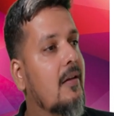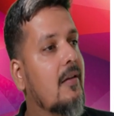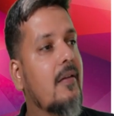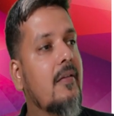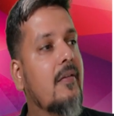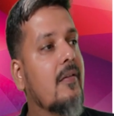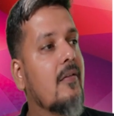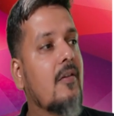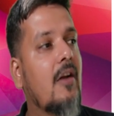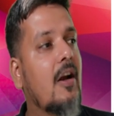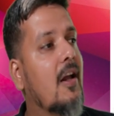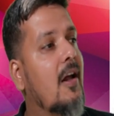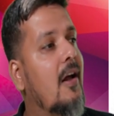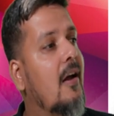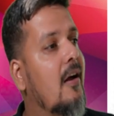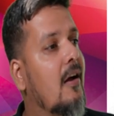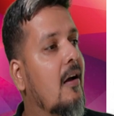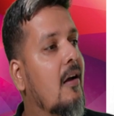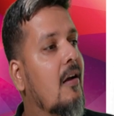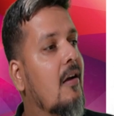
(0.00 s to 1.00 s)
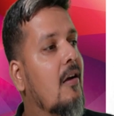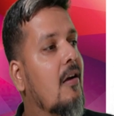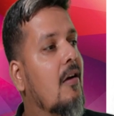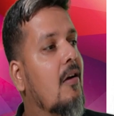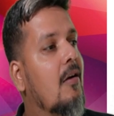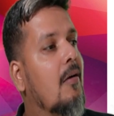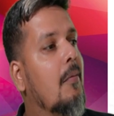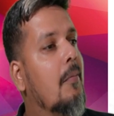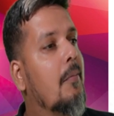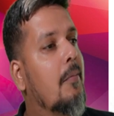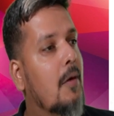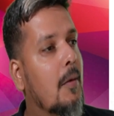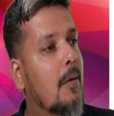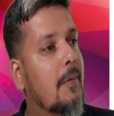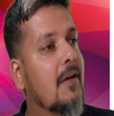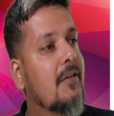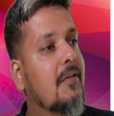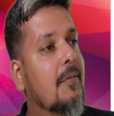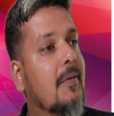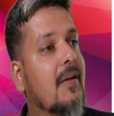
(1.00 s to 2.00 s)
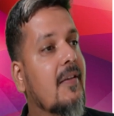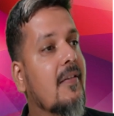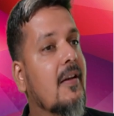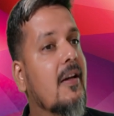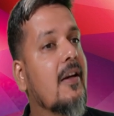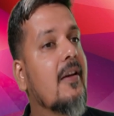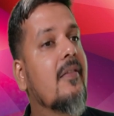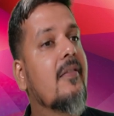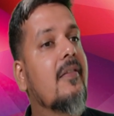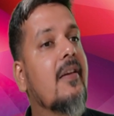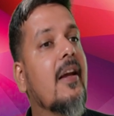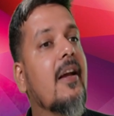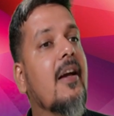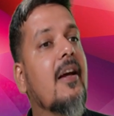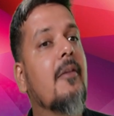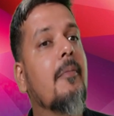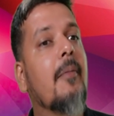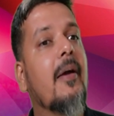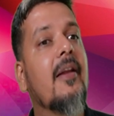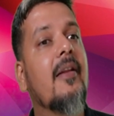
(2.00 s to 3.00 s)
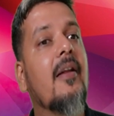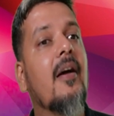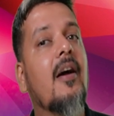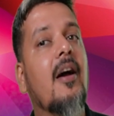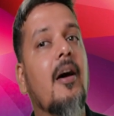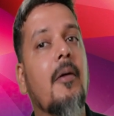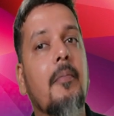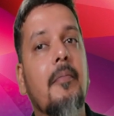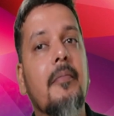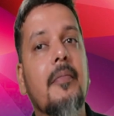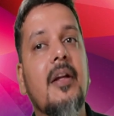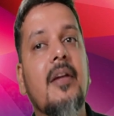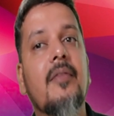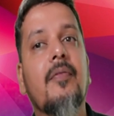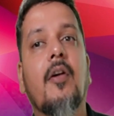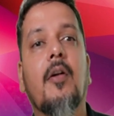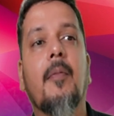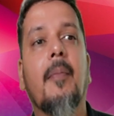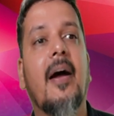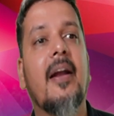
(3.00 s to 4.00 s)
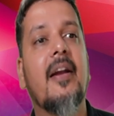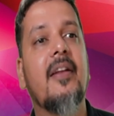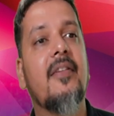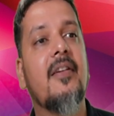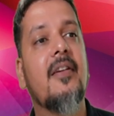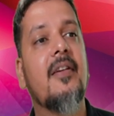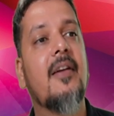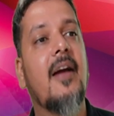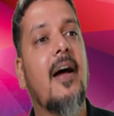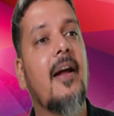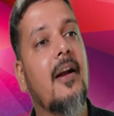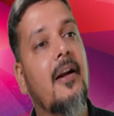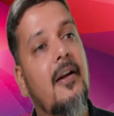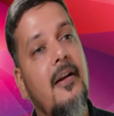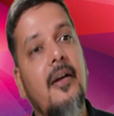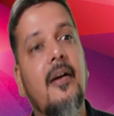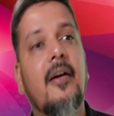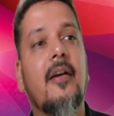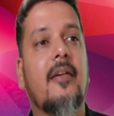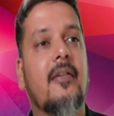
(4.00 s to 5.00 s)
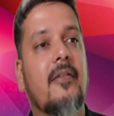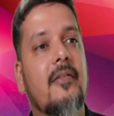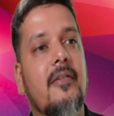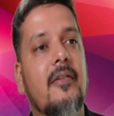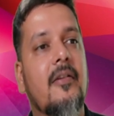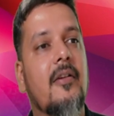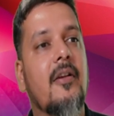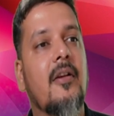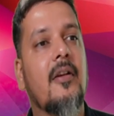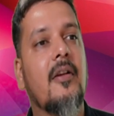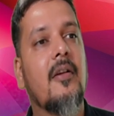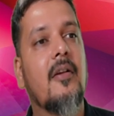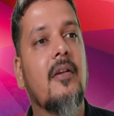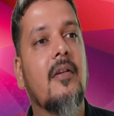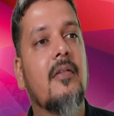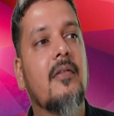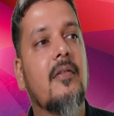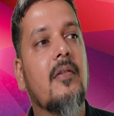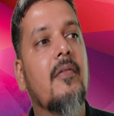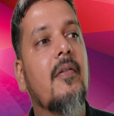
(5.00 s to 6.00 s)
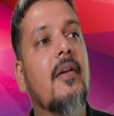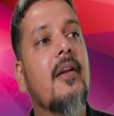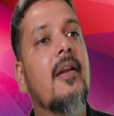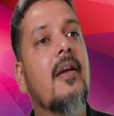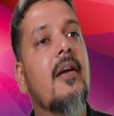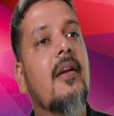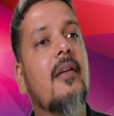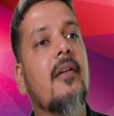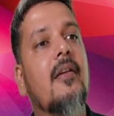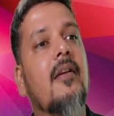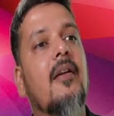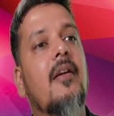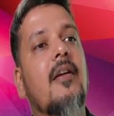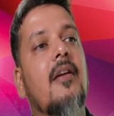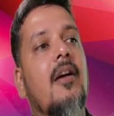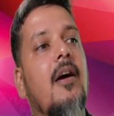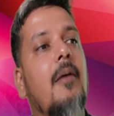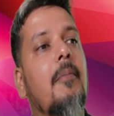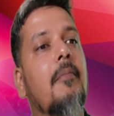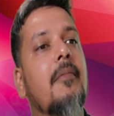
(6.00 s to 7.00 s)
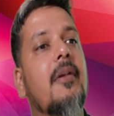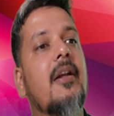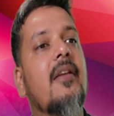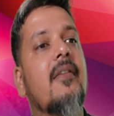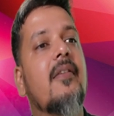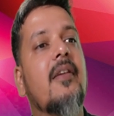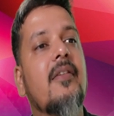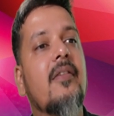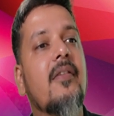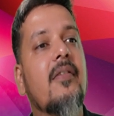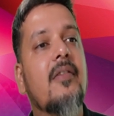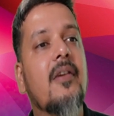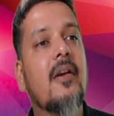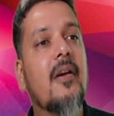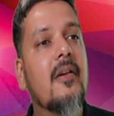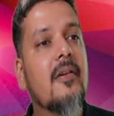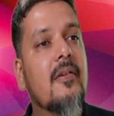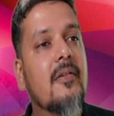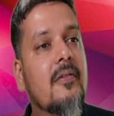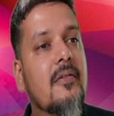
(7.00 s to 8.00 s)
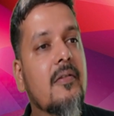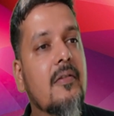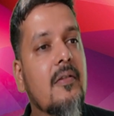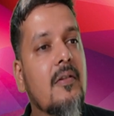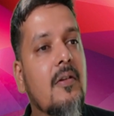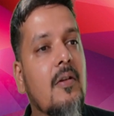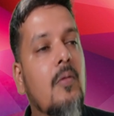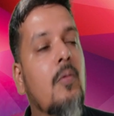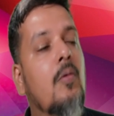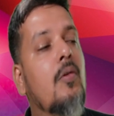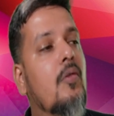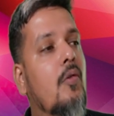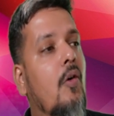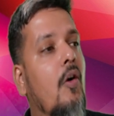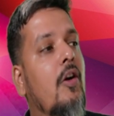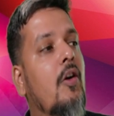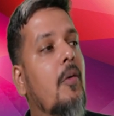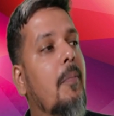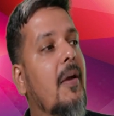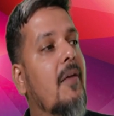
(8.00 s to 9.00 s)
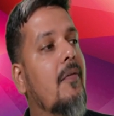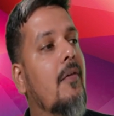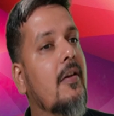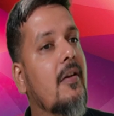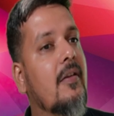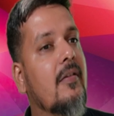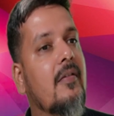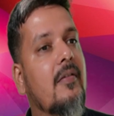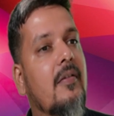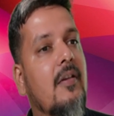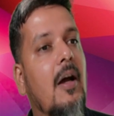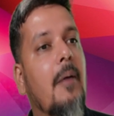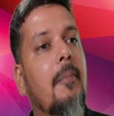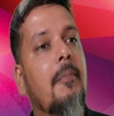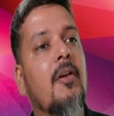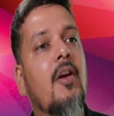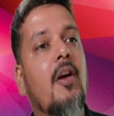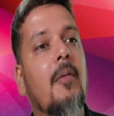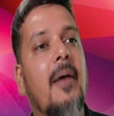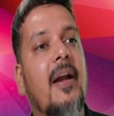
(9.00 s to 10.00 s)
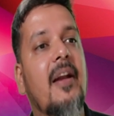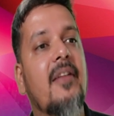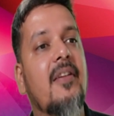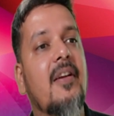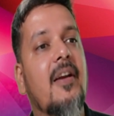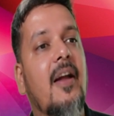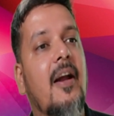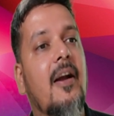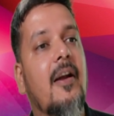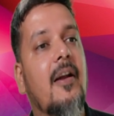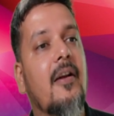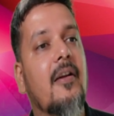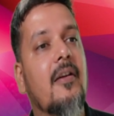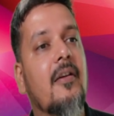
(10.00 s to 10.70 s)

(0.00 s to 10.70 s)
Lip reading: This is not a proprietorship concern. It is taken by the company for managing director. So whether company is registered, who's going to pay for this? Company or managing director?